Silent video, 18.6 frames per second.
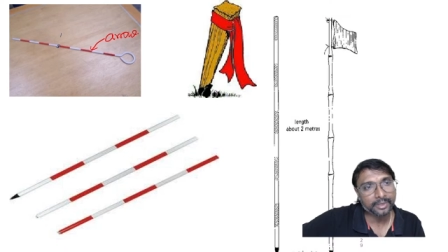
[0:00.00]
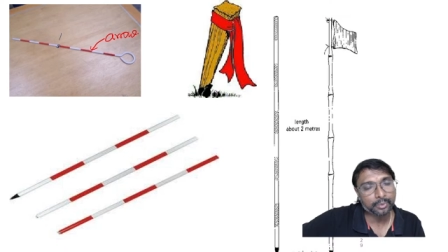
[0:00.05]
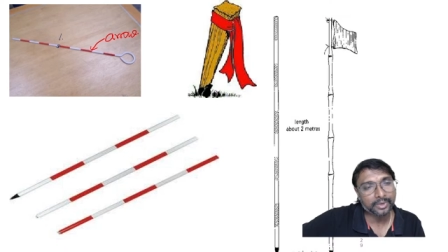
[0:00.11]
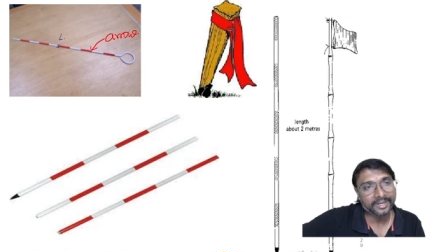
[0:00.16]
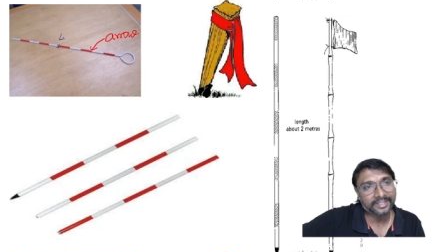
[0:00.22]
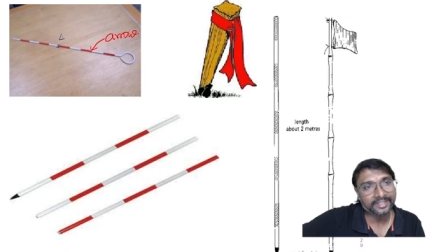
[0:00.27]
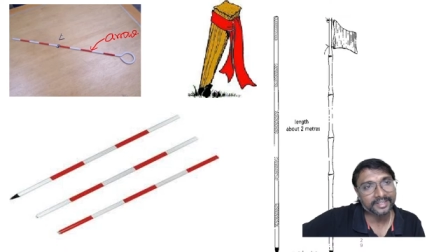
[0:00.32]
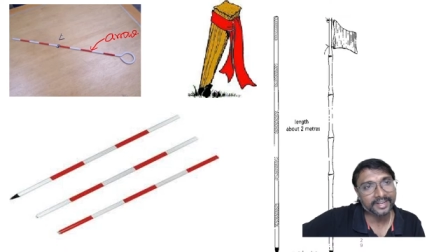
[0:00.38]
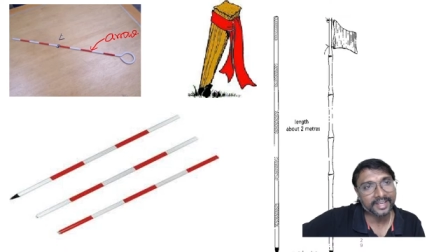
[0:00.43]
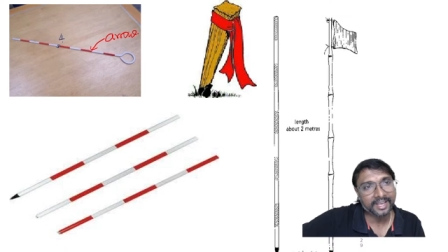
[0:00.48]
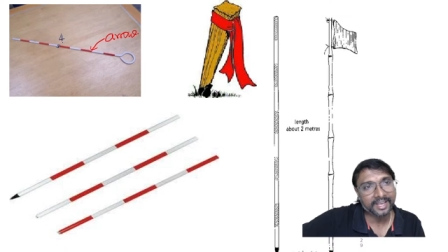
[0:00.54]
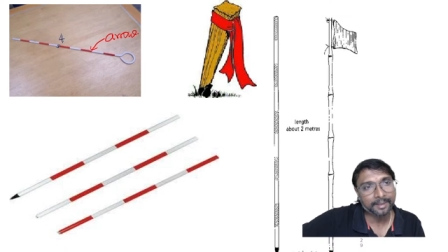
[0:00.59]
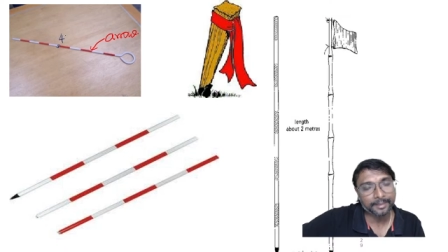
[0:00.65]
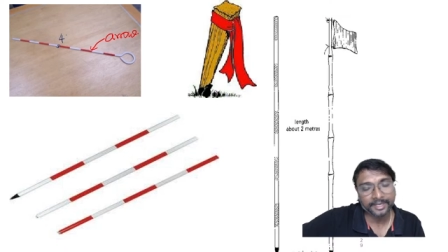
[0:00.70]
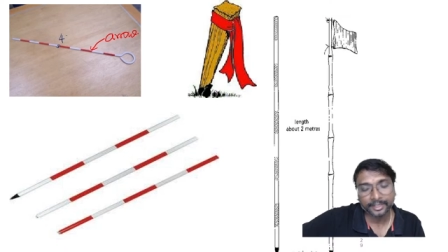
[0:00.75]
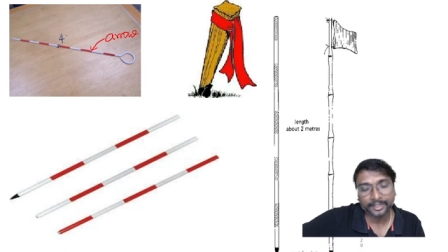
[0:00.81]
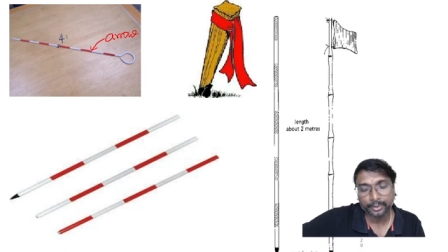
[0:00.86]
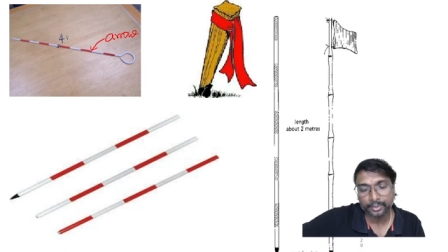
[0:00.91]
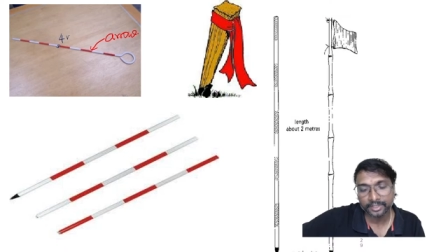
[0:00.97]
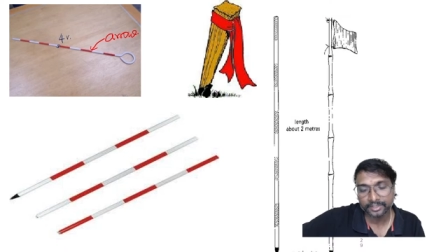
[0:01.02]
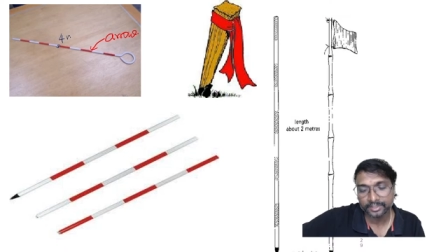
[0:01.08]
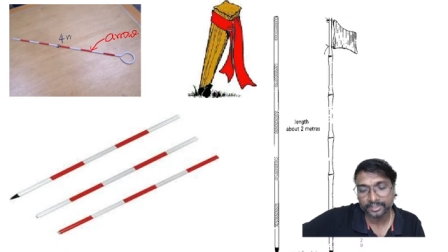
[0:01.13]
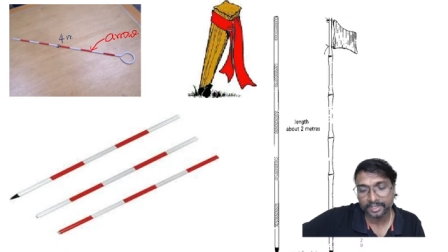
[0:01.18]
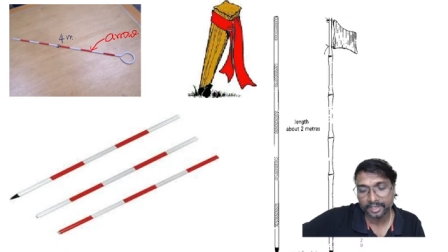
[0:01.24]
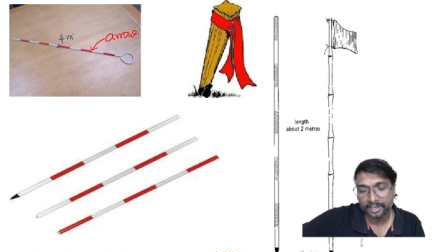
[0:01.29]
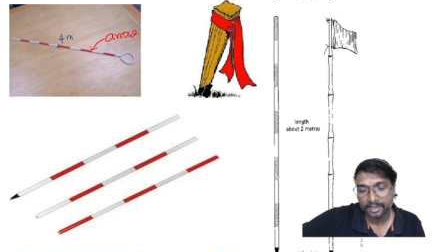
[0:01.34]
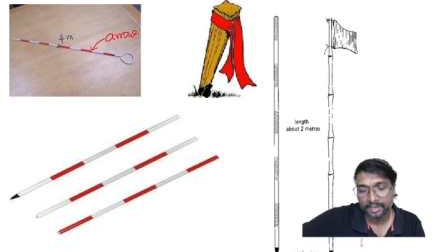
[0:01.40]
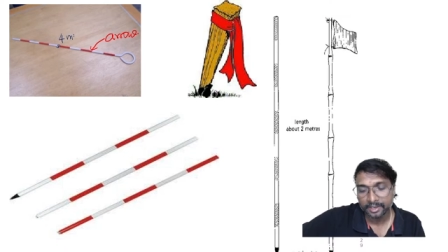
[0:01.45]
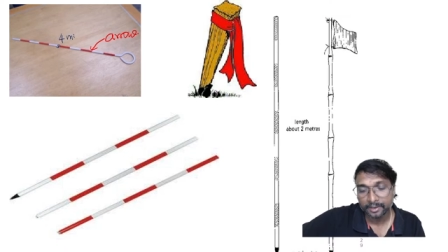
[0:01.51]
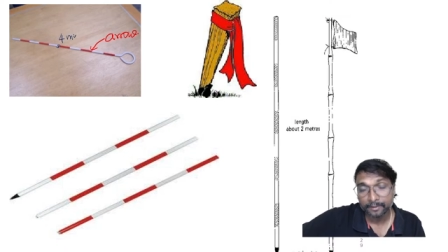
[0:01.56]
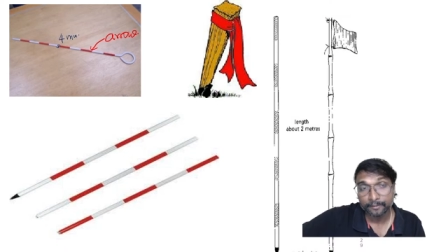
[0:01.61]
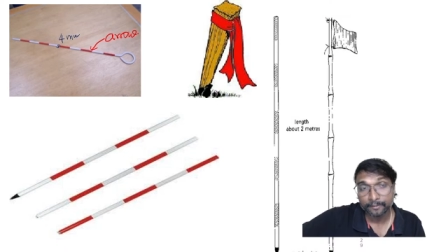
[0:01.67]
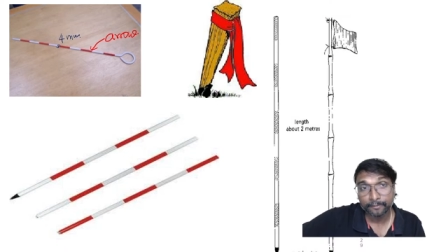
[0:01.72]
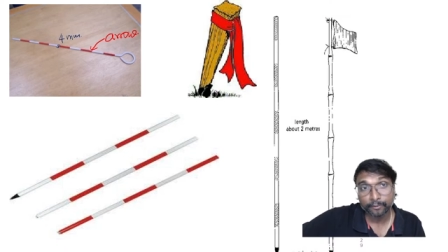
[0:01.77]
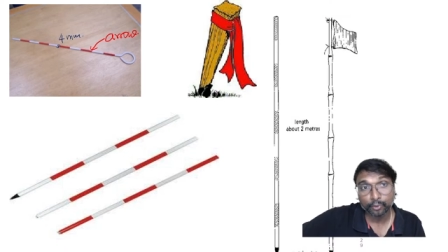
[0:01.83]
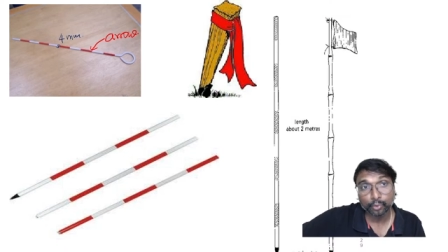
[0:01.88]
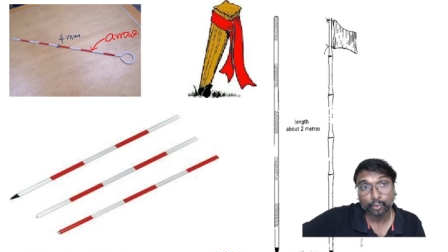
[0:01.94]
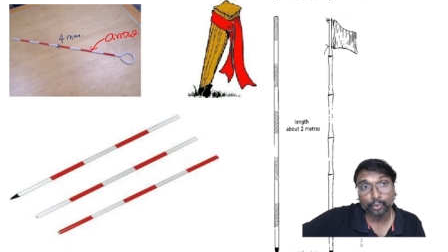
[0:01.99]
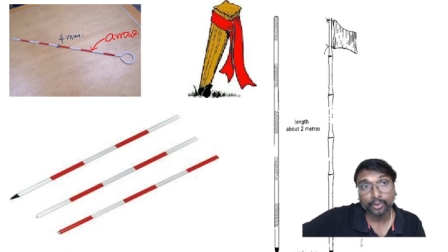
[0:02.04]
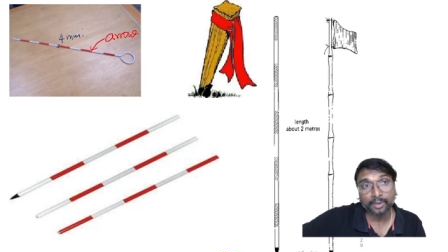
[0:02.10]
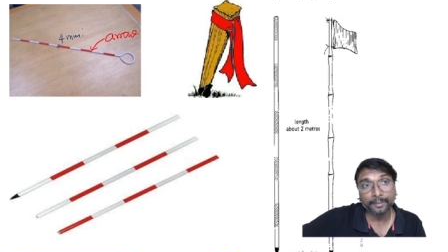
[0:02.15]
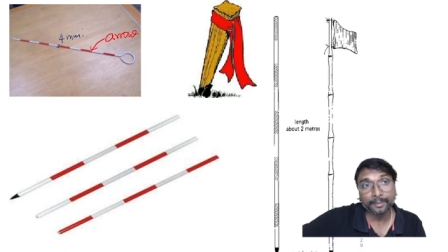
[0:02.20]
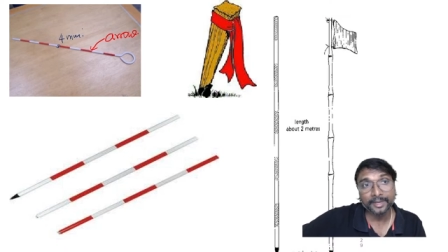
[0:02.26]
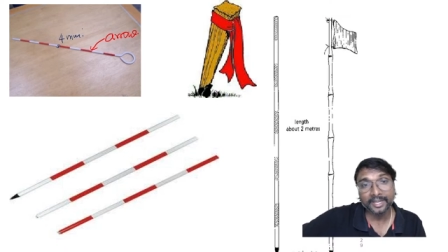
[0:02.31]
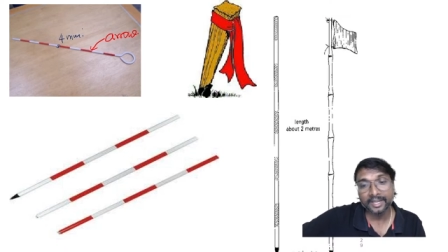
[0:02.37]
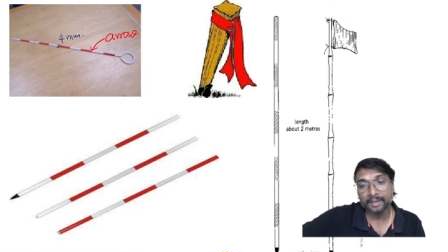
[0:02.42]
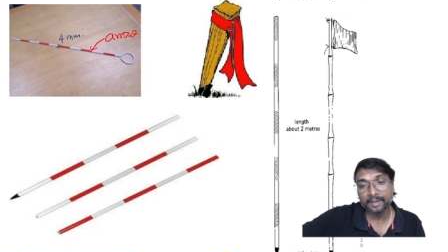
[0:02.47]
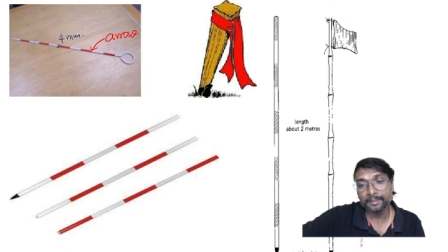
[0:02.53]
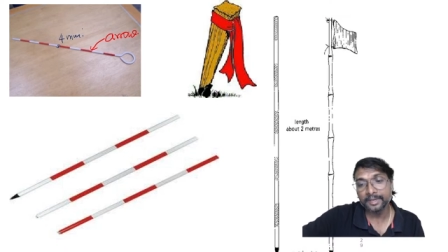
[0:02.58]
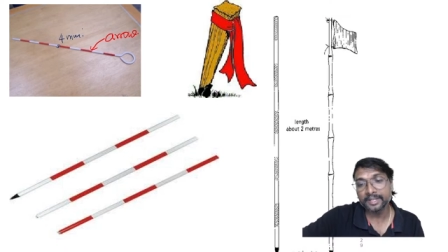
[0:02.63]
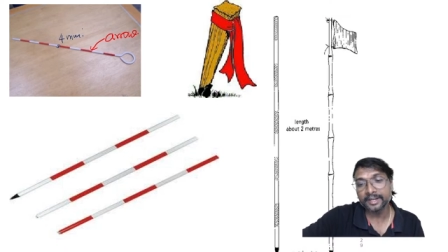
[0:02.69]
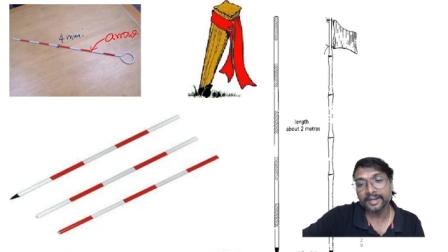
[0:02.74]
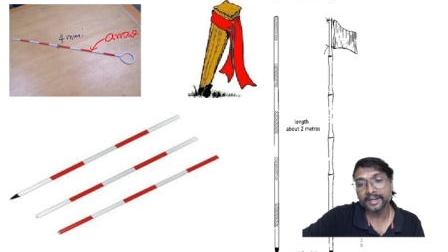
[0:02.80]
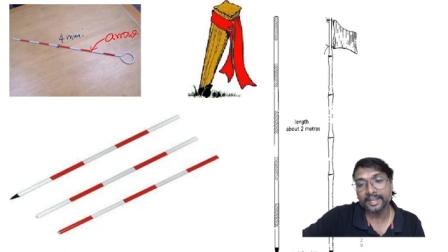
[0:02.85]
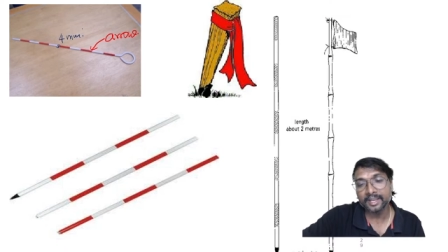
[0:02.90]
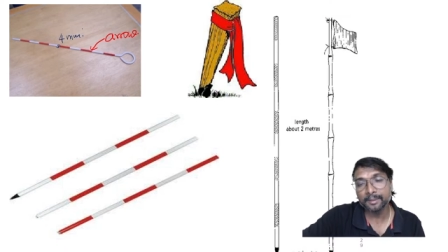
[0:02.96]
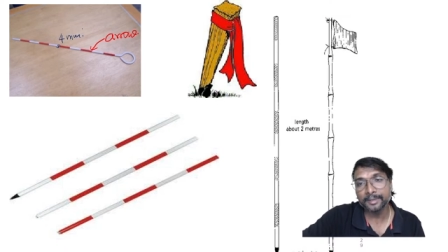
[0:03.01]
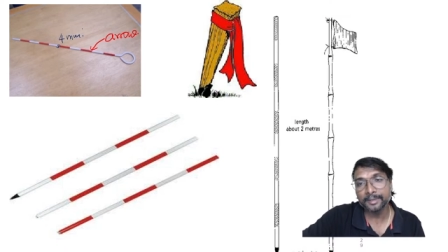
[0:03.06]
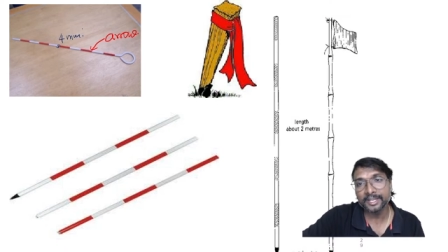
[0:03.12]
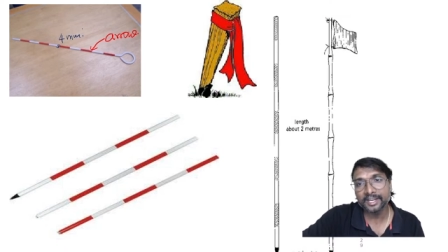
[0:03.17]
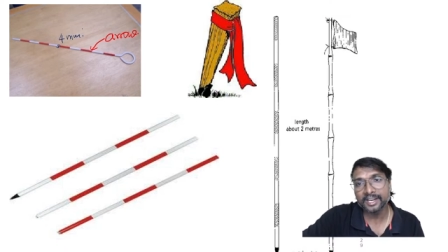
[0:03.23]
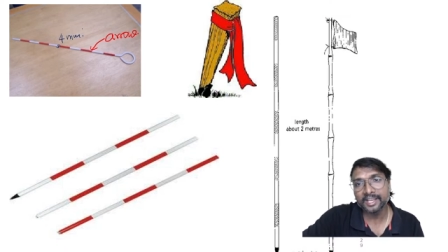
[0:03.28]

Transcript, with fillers: What is the diameter you can say? 4 millimeter diameter,